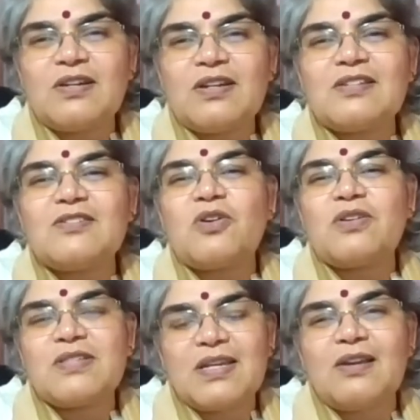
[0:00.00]
it is not a
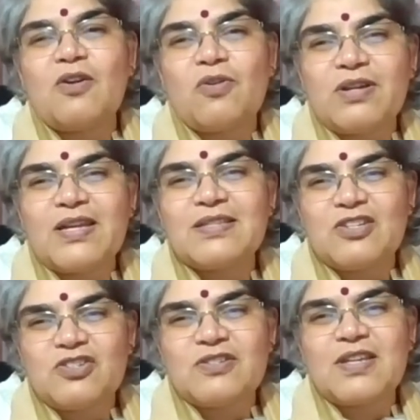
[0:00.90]
single
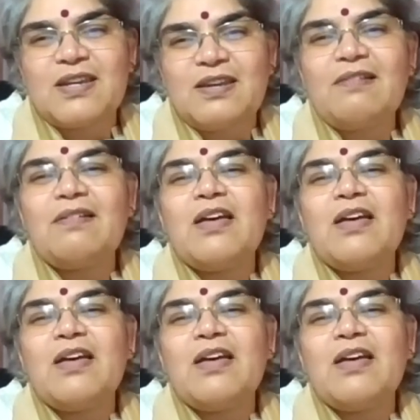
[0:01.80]
organization's idea,